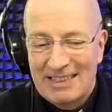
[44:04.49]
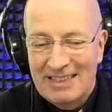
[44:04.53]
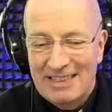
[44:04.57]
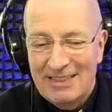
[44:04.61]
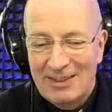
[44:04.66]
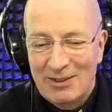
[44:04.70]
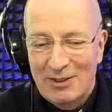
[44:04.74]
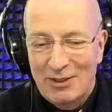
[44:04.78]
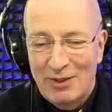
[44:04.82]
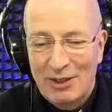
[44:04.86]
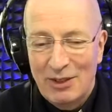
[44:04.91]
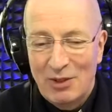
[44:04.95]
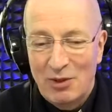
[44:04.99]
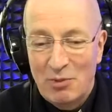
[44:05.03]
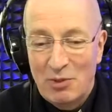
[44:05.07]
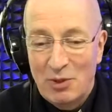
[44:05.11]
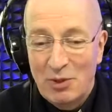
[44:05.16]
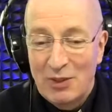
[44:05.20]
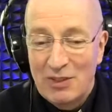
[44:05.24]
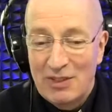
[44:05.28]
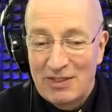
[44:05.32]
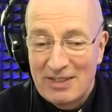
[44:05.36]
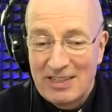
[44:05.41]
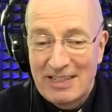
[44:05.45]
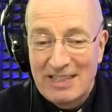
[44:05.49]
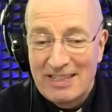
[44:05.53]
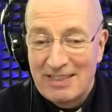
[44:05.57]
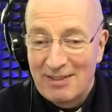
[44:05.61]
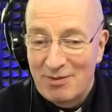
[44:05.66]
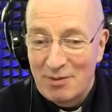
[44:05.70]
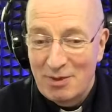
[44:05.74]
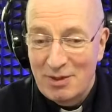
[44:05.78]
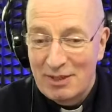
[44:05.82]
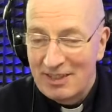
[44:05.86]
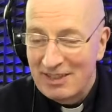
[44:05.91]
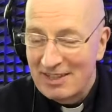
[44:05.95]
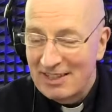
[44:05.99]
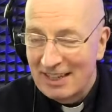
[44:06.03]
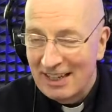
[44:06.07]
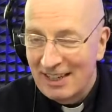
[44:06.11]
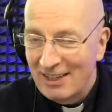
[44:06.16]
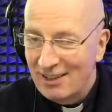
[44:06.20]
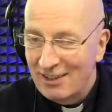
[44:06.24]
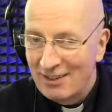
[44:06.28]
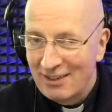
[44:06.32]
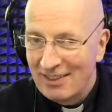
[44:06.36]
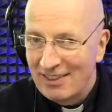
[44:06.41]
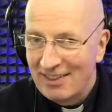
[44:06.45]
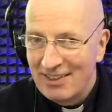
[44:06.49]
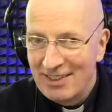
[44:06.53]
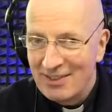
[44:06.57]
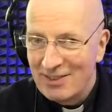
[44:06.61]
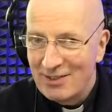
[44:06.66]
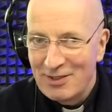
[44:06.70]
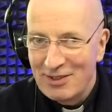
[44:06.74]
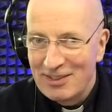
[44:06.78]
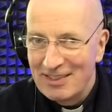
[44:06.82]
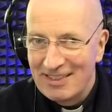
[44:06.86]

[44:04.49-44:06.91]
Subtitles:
So I hope you can see that we're together on this.